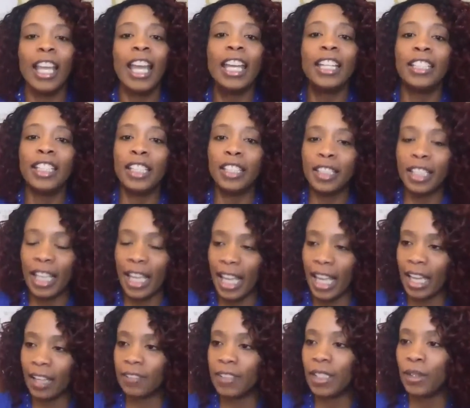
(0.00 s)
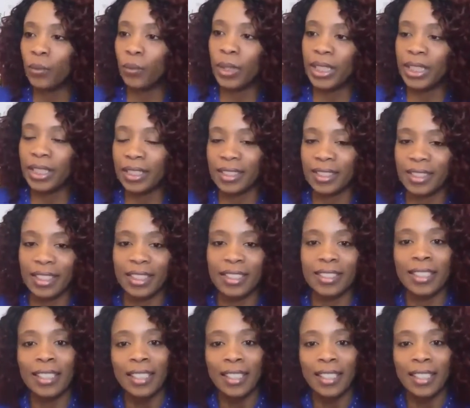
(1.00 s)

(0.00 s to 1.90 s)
And then they have their weaknesses,